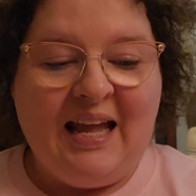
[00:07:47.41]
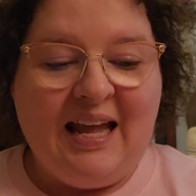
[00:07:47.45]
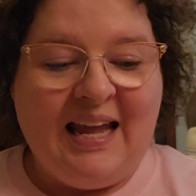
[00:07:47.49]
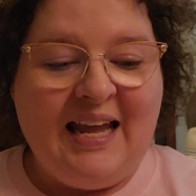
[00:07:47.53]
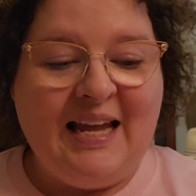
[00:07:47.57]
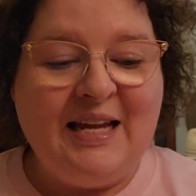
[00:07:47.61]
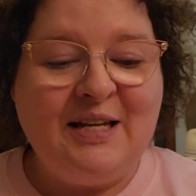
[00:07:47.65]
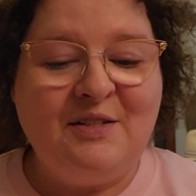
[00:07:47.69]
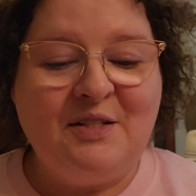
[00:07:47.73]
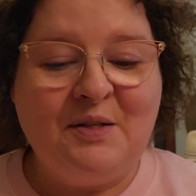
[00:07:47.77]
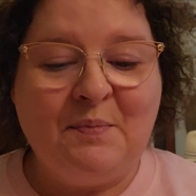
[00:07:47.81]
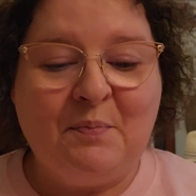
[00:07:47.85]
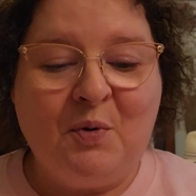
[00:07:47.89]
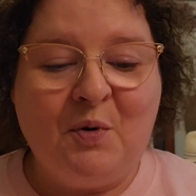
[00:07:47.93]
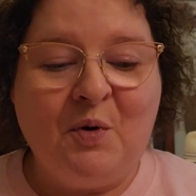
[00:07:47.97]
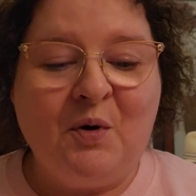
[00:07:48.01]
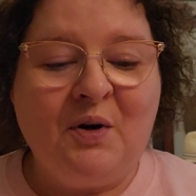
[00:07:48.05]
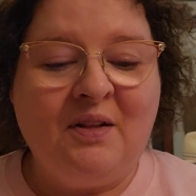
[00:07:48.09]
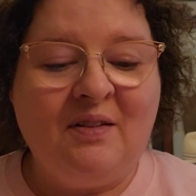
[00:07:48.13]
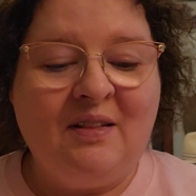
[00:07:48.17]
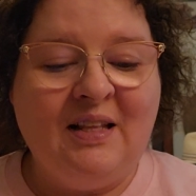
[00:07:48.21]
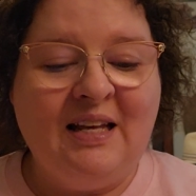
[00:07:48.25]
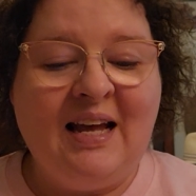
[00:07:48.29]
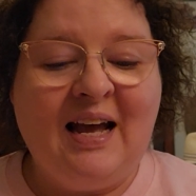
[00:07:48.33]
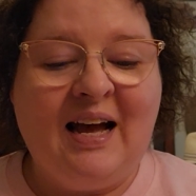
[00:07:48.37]
He
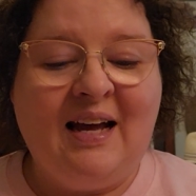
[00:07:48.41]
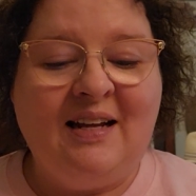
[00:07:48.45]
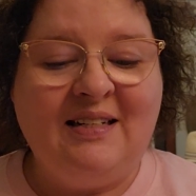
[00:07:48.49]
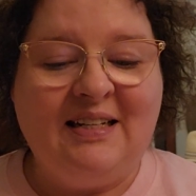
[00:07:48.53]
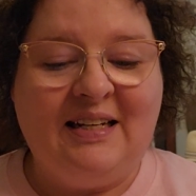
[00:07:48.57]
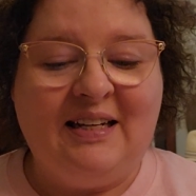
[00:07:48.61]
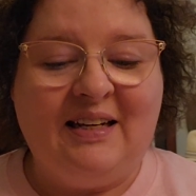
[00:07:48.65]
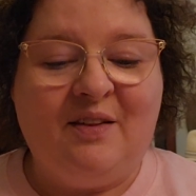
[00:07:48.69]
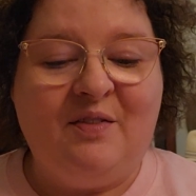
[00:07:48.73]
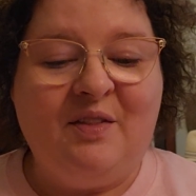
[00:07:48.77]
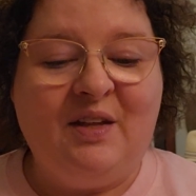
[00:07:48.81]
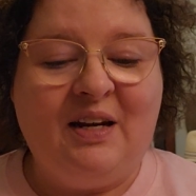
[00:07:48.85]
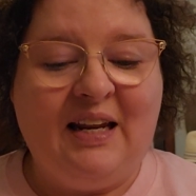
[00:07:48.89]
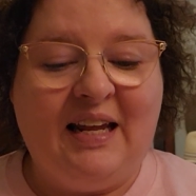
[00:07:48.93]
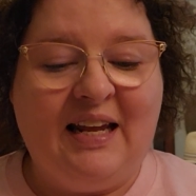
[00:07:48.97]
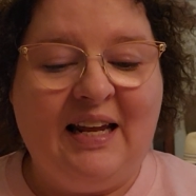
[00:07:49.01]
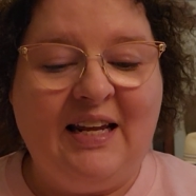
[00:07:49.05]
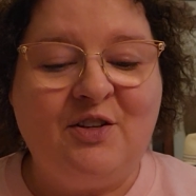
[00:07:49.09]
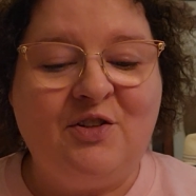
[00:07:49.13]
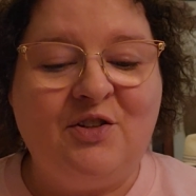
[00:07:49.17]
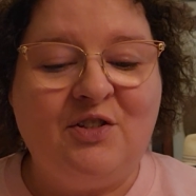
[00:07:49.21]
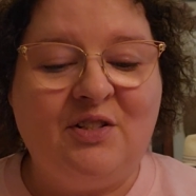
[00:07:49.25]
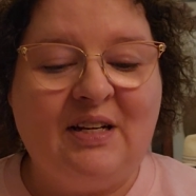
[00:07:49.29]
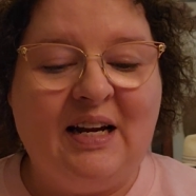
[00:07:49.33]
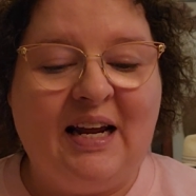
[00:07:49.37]
supported the idea that
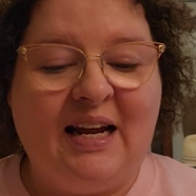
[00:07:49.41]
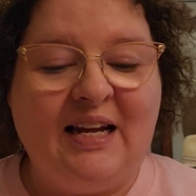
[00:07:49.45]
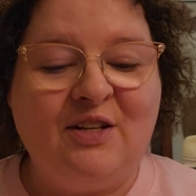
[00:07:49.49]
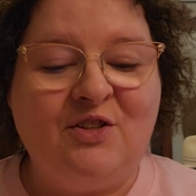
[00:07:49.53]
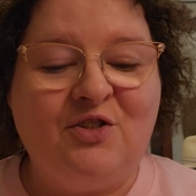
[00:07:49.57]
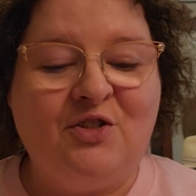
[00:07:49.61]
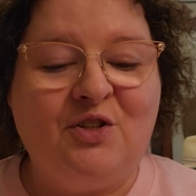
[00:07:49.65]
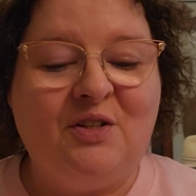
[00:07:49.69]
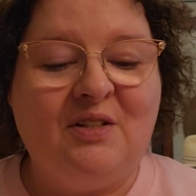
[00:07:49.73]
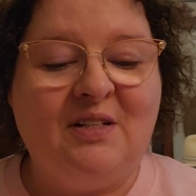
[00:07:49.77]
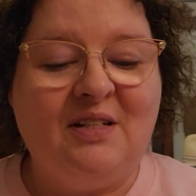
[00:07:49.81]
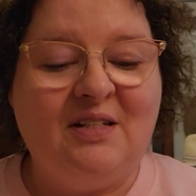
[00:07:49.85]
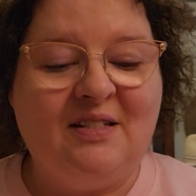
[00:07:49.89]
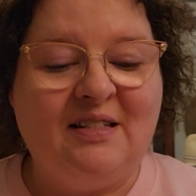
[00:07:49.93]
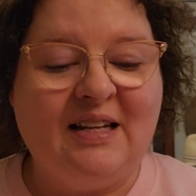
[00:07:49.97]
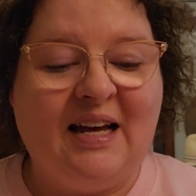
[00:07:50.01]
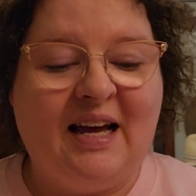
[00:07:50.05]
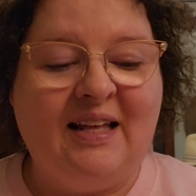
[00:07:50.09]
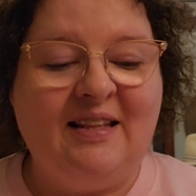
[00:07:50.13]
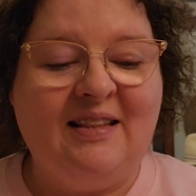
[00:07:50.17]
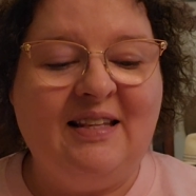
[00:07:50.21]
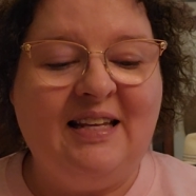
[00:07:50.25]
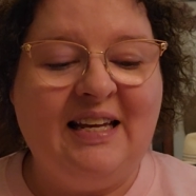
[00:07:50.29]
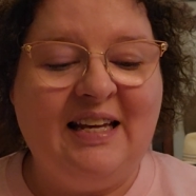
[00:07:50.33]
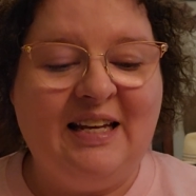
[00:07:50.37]
each state should
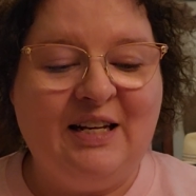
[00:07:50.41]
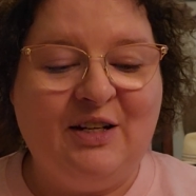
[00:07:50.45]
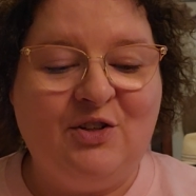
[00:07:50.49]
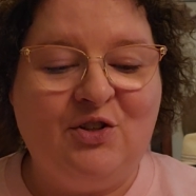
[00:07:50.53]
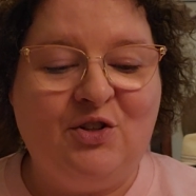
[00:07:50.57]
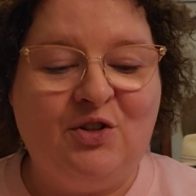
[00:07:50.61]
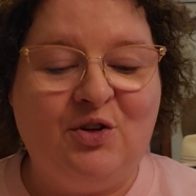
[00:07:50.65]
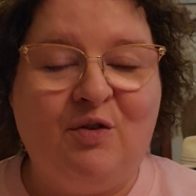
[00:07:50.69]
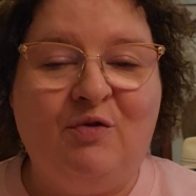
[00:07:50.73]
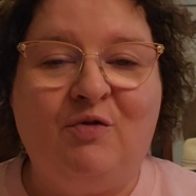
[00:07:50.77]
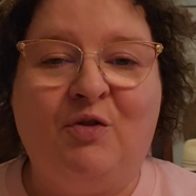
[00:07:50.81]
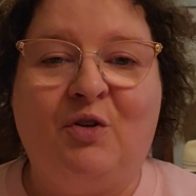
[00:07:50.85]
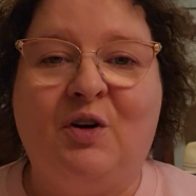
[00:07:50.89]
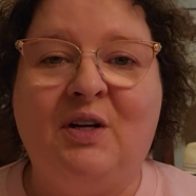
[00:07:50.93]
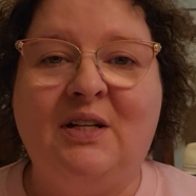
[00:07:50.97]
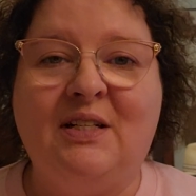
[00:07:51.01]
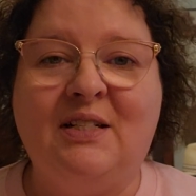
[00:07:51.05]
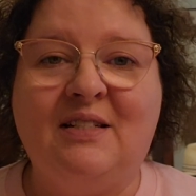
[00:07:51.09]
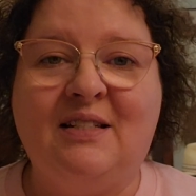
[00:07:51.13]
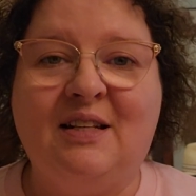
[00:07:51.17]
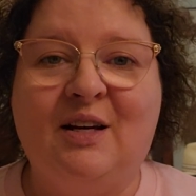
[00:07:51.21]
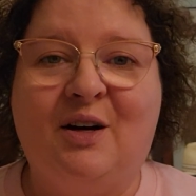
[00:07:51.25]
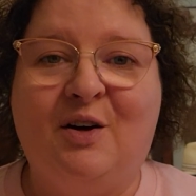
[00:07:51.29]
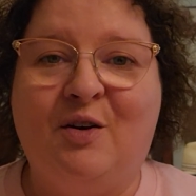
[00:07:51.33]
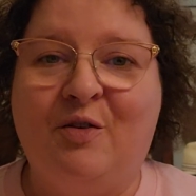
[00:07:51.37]
decide the issue for
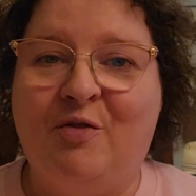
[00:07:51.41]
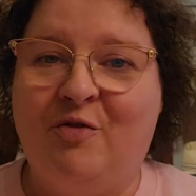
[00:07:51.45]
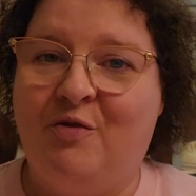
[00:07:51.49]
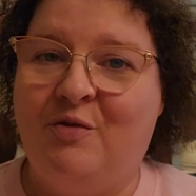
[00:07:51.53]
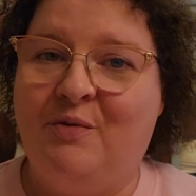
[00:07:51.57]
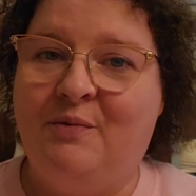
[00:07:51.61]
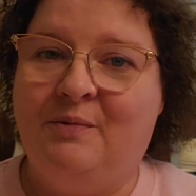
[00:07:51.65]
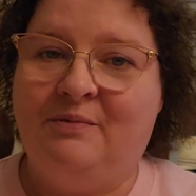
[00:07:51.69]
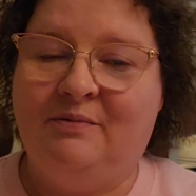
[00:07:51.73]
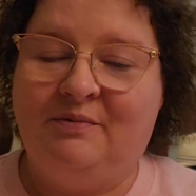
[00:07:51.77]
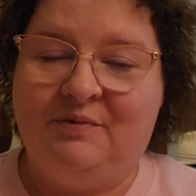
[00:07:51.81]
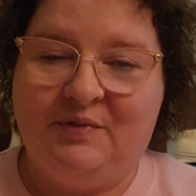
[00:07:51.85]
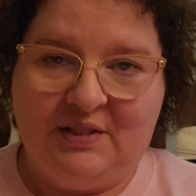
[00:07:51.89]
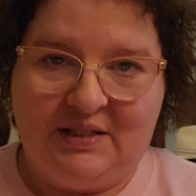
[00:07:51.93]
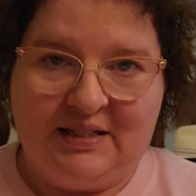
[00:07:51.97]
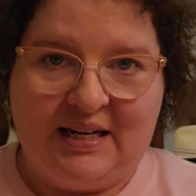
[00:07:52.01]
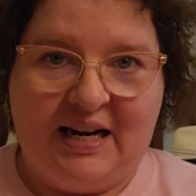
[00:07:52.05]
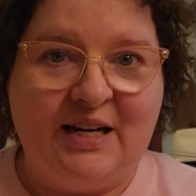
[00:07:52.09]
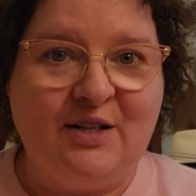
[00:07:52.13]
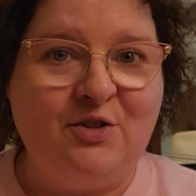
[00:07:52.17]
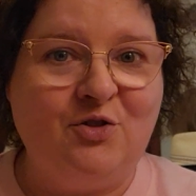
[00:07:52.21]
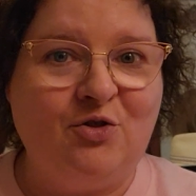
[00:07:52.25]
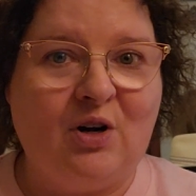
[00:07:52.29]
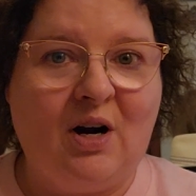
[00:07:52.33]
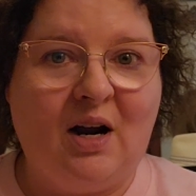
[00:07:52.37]
itself,
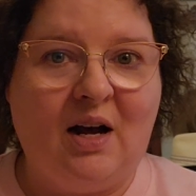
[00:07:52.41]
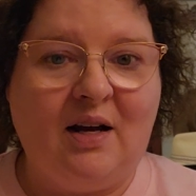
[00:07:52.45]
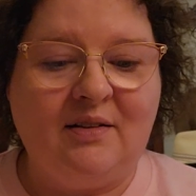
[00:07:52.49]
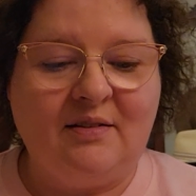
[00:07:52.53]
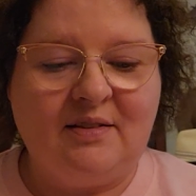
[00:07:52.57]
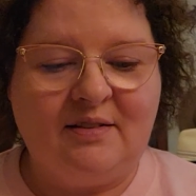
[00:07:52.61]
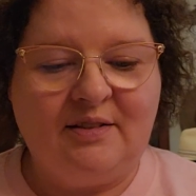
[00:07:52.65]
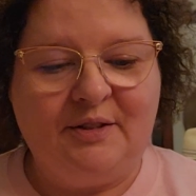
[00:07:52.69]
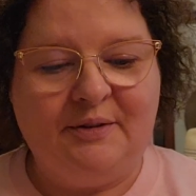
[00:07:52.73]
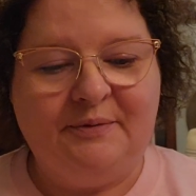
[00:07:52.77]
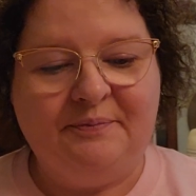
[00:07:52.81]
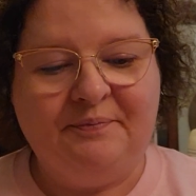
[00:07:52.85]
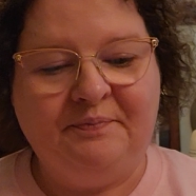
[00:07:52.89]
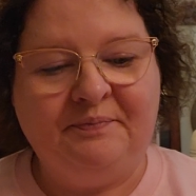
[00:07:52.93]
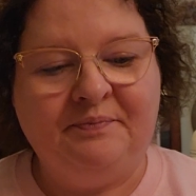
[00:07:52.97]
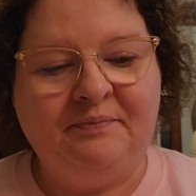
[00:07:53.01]
states' rights.